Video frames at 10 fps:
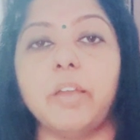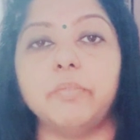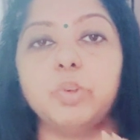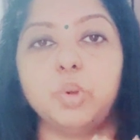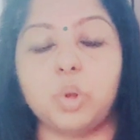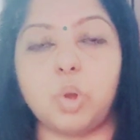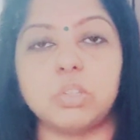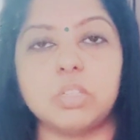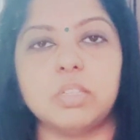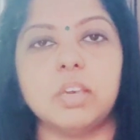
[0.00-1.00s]
have to
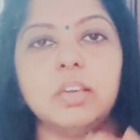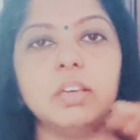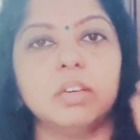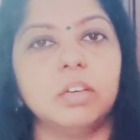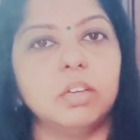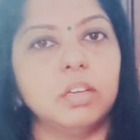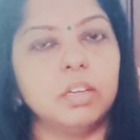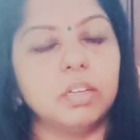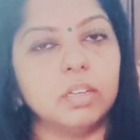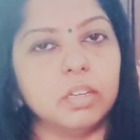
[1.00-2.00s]
cross check
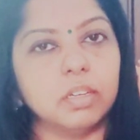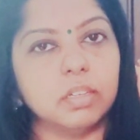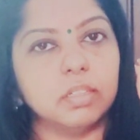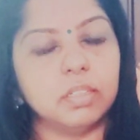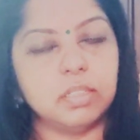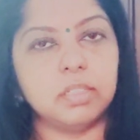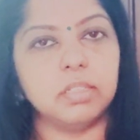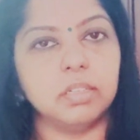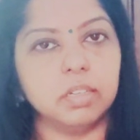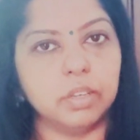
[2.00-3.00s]

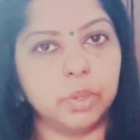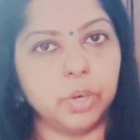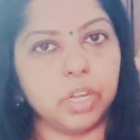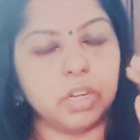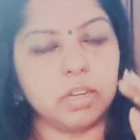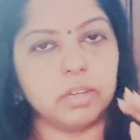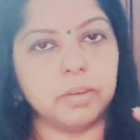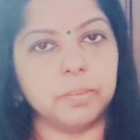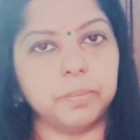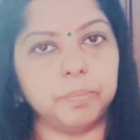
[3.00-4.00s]
this your
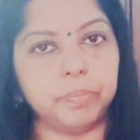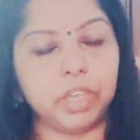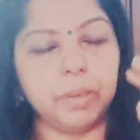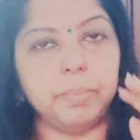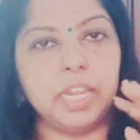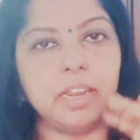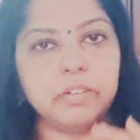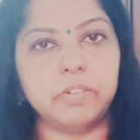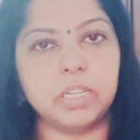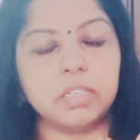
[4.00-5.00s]
email
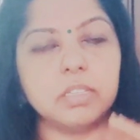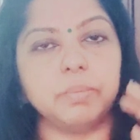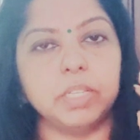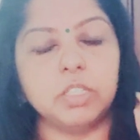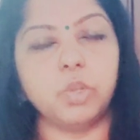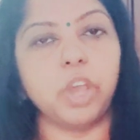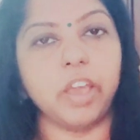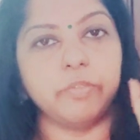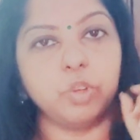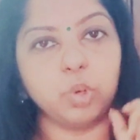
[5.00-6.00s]
address. Means you
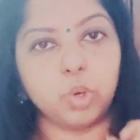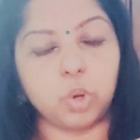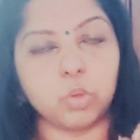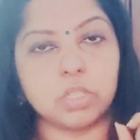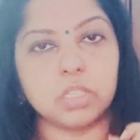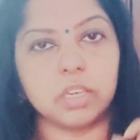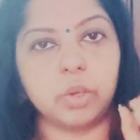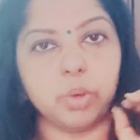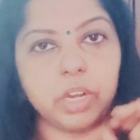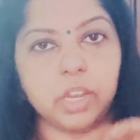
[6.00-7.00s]
have to cross
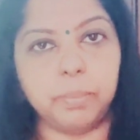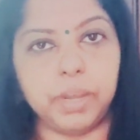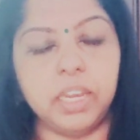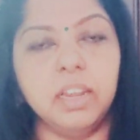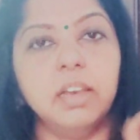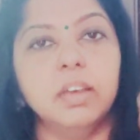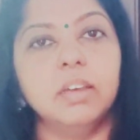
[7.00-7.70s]
check your email.